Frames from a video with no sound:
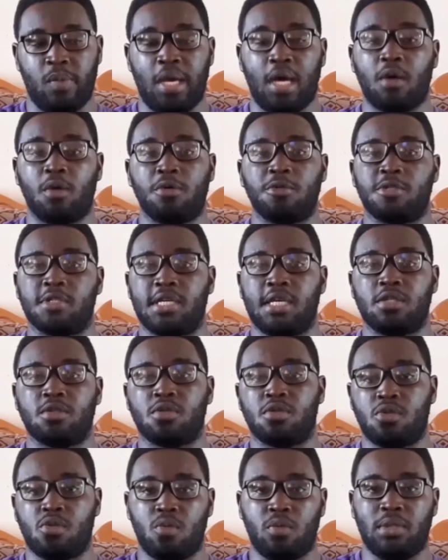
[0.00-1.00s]
are going to get
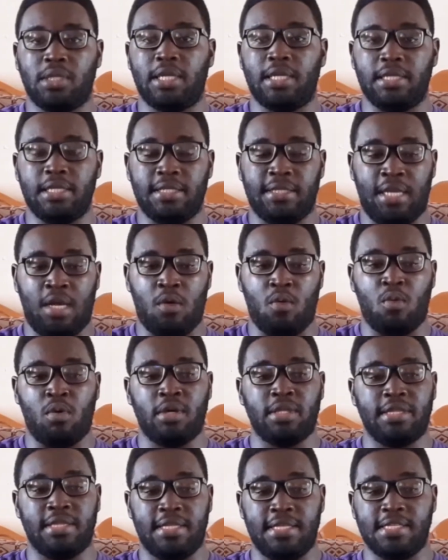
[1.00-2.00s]
to school early. Now,
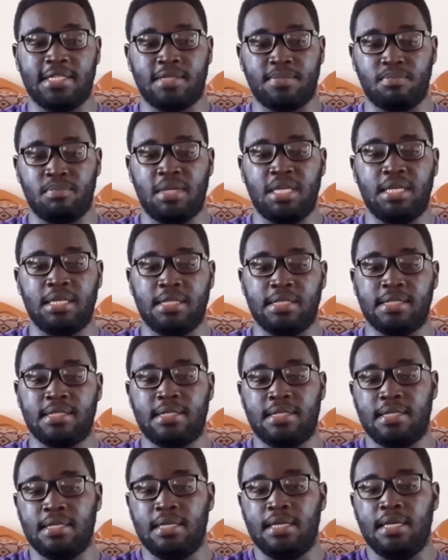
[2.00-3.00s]
what this
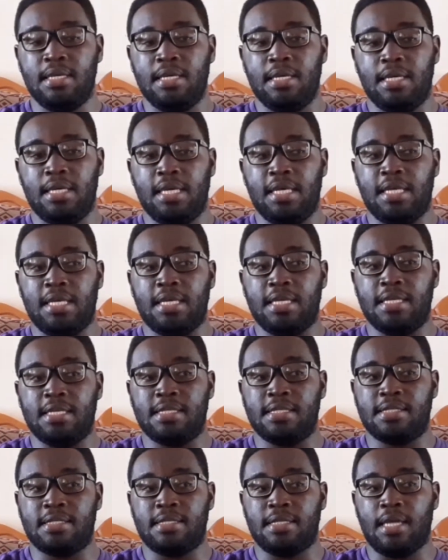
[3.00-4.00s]
means
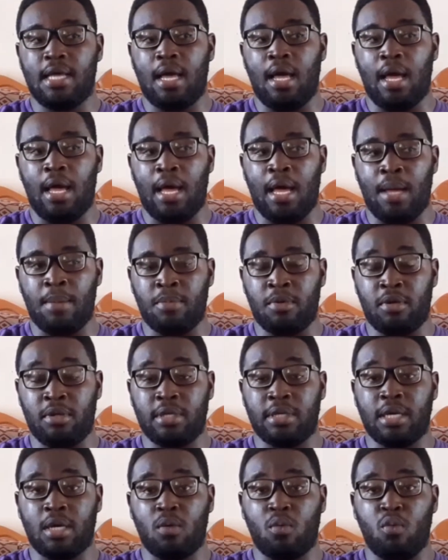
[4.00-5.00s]
is I'm
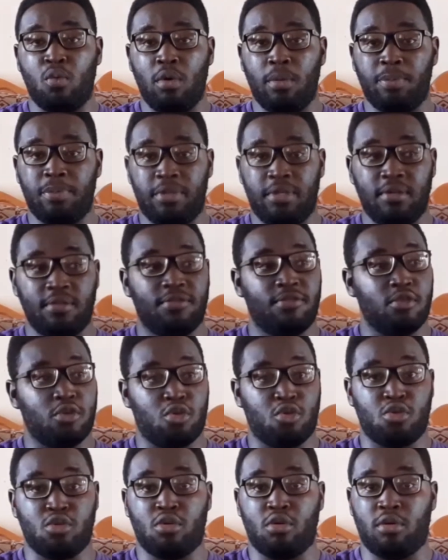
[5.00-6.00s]
gonna get whooped for
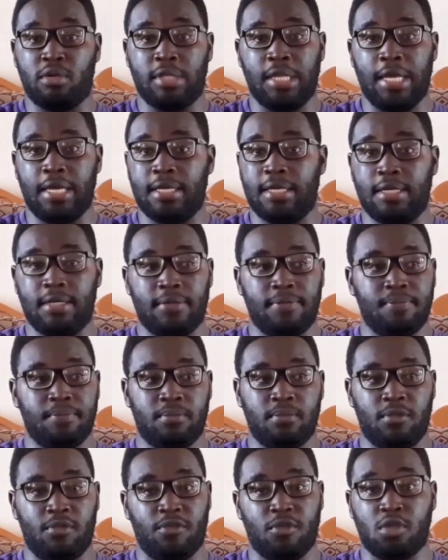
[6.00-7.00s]
sure, like
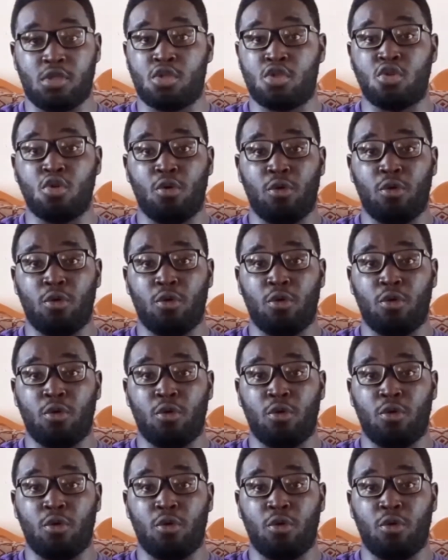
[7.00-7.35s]
for sure.